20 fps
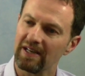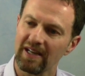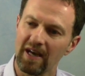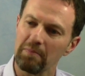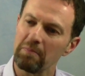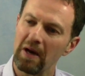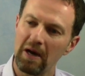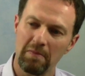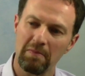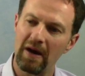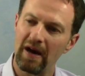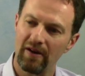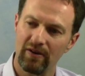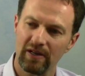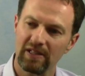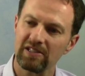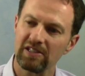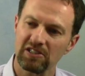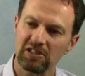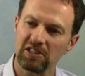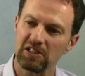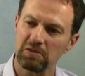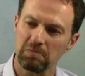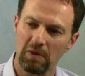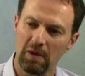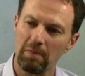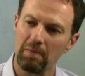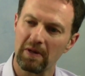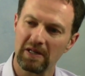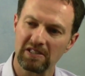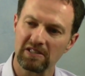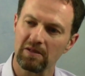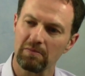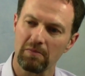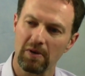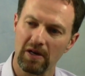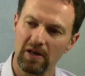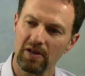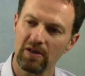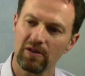Not by a bioethicist, but by
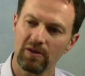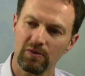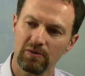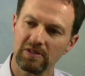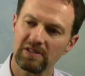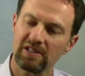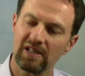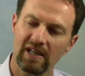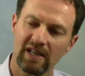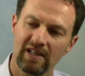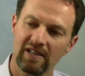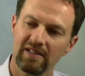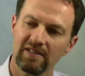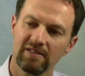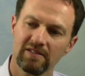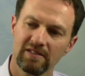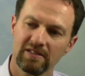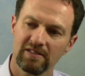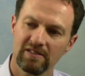somebody who was a